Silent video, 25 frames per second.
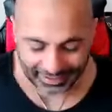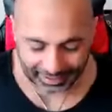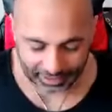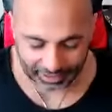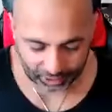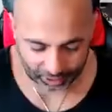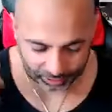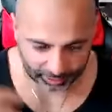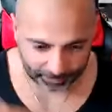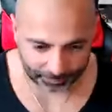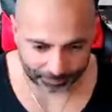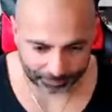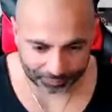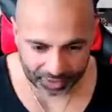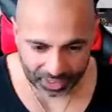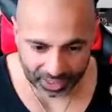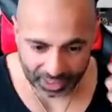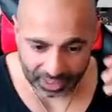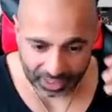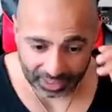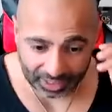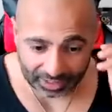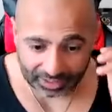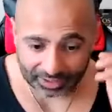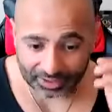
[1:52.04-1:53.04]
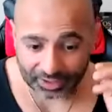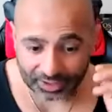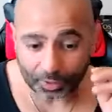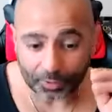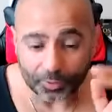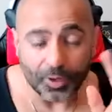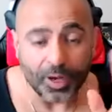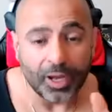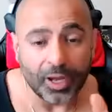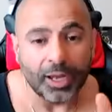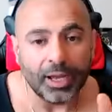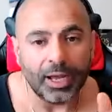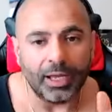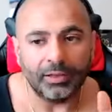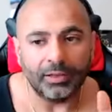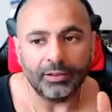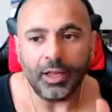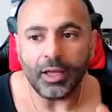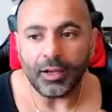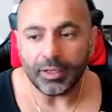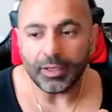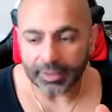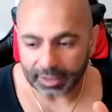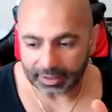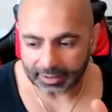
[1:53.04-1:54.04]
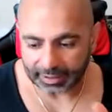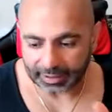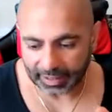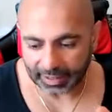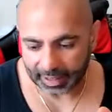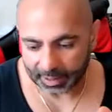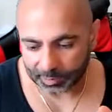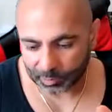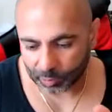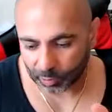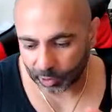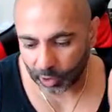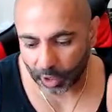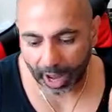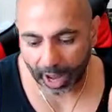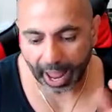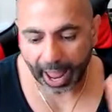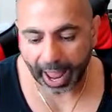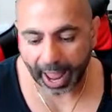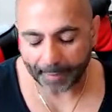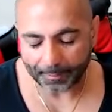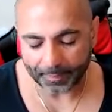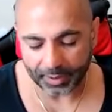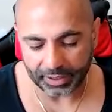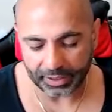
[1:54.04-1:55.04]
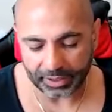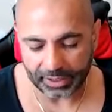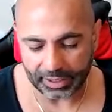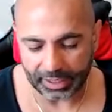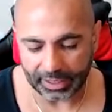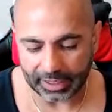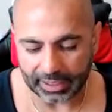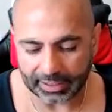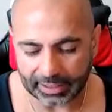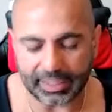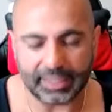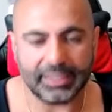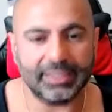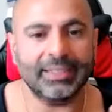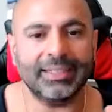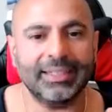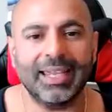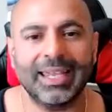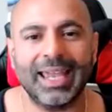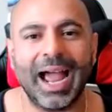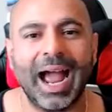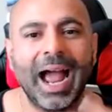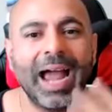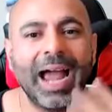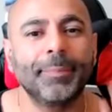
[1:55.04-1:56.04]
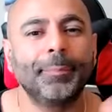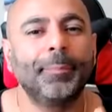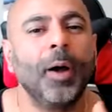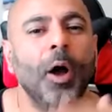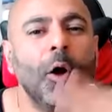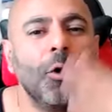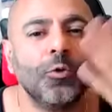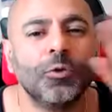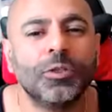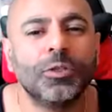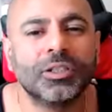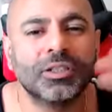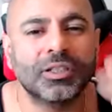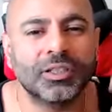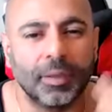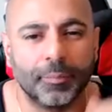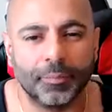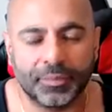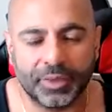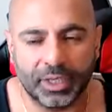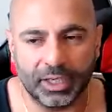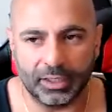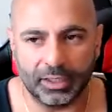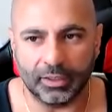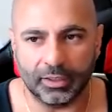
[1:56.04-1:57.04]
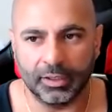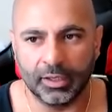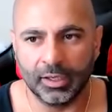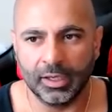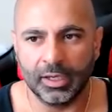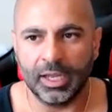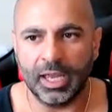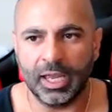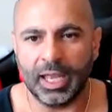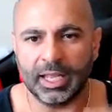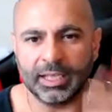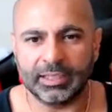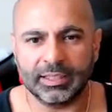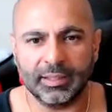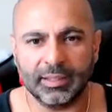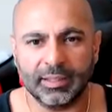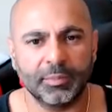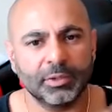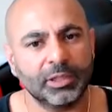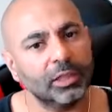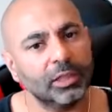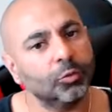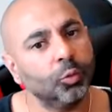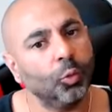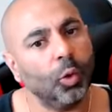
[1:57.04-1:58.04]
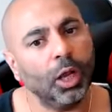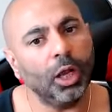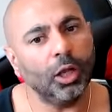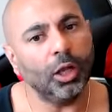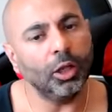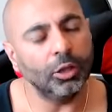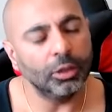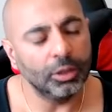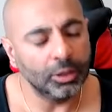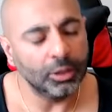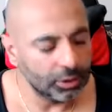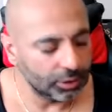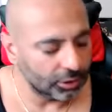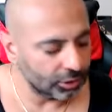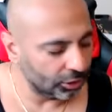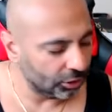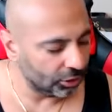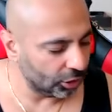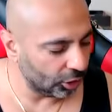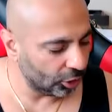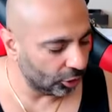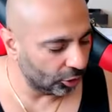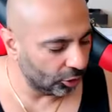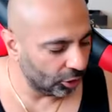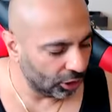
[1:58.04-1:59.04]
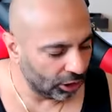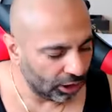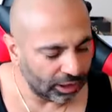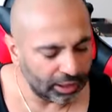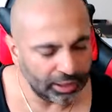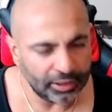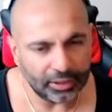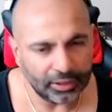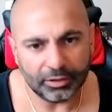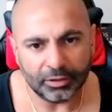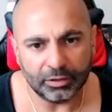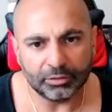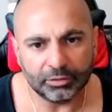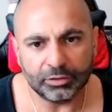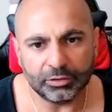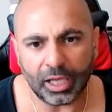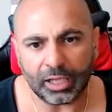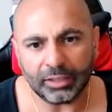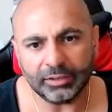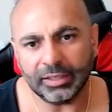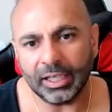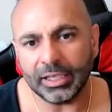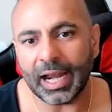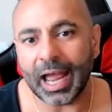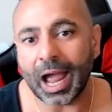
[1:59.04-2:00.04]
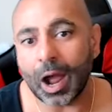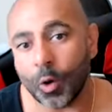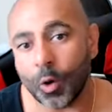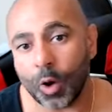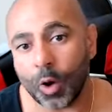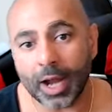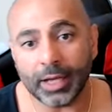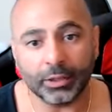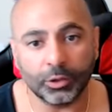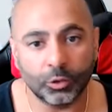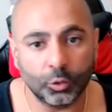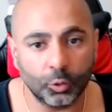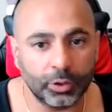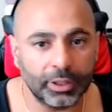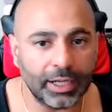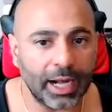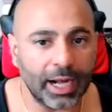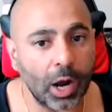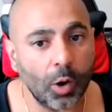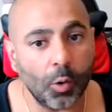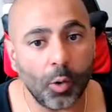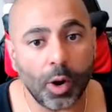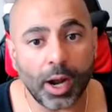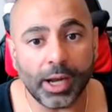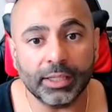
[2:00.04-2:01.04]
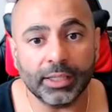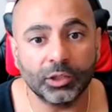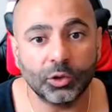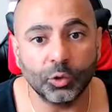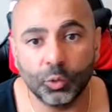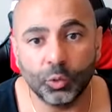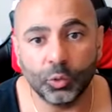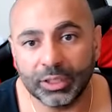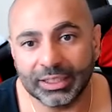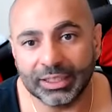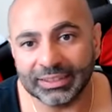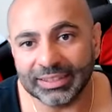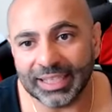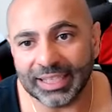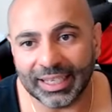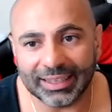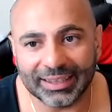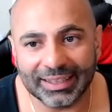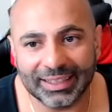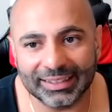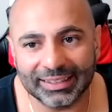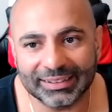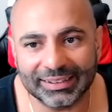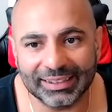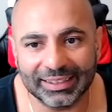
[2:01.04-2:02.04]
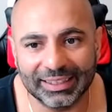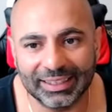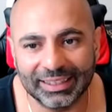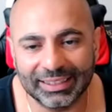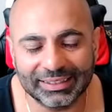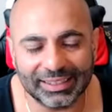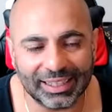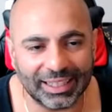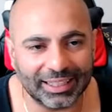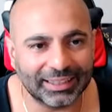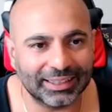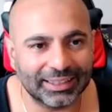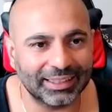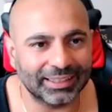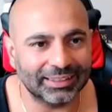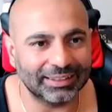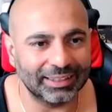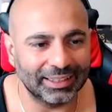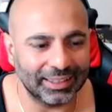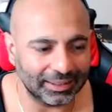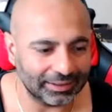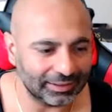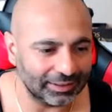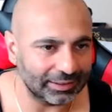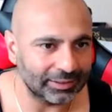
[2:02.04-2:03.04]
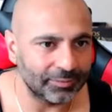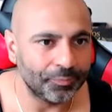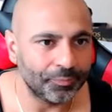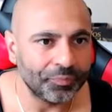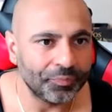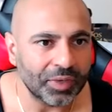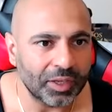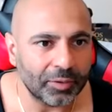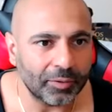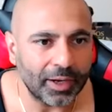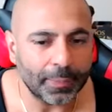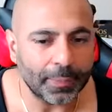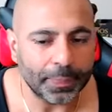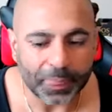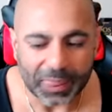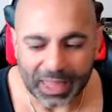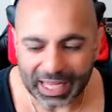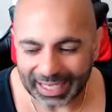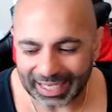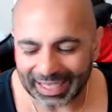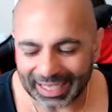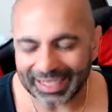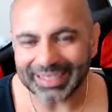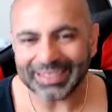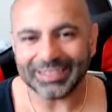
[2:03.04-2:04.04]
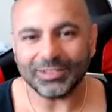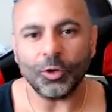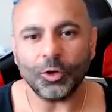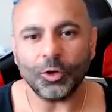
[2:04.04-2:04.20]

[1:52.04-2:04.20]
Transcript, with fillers: Let's get to it. So a lot of the times what'll happen is let's say I post something and someone says, well, you know, uh, that's not how I do it. How I do it is like this and this, like this and like this, right? It is